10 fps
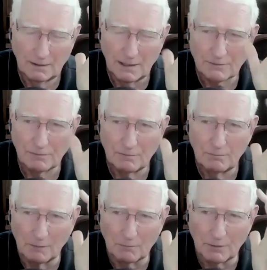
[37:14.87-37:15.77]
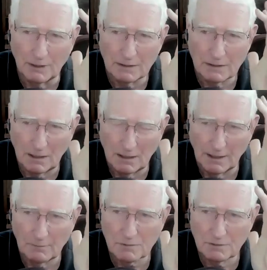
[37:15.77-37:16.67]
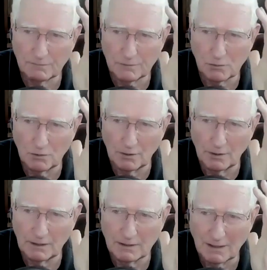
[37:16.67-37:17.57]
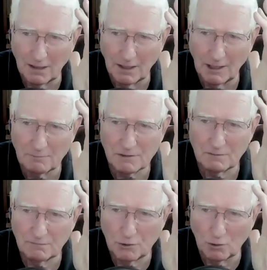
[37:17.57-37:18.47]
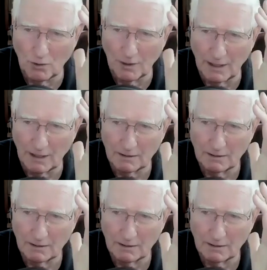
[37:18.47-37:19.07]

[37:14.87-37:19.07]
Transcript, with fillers: that's remembering times of joy, times of joining,